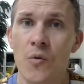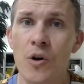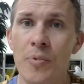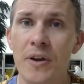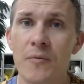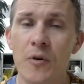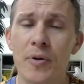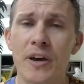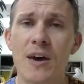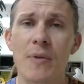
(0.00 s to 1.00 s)
We'll
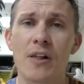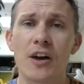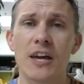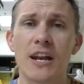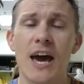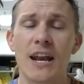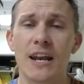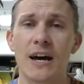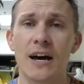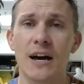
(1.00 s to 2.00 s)
begin by looking at
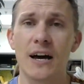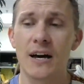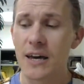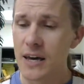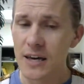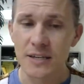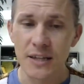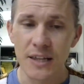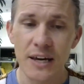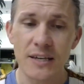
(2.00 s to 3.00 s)
his
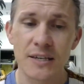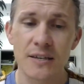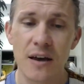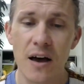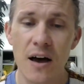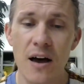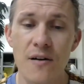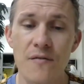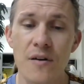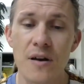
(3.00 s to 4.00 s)
list
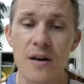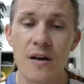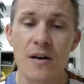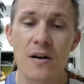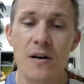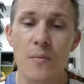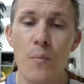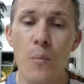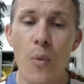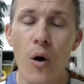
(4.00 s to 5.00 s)
of
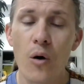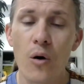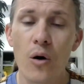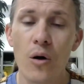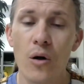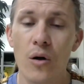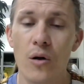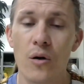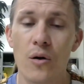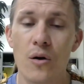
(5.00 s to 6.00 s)
moral
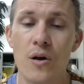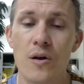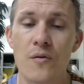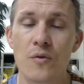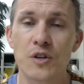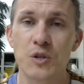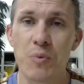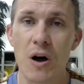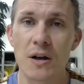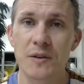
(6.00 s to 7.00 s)

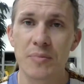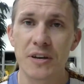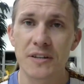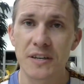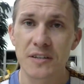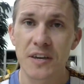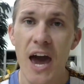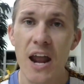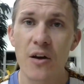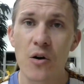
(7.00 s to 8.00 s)
responsibilities,
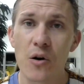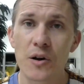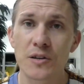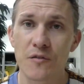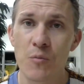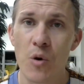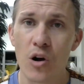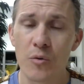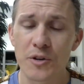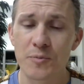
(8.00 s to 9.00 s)
categories of
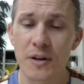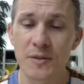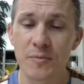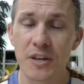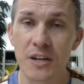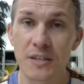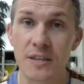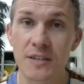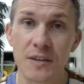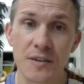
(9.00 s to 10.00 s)
moral responsibilities.
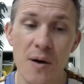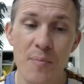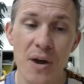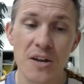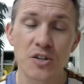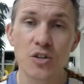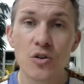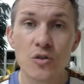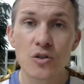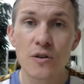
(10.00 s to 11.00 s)
This is on page
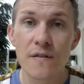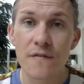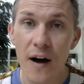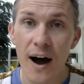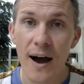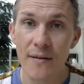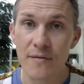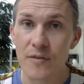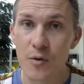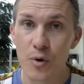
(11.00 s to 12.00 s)
225
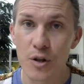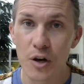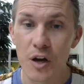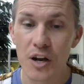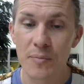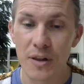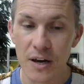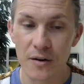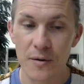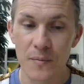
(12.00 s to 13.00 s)
if you want to look it up
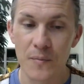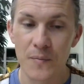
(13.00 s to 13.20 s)
later.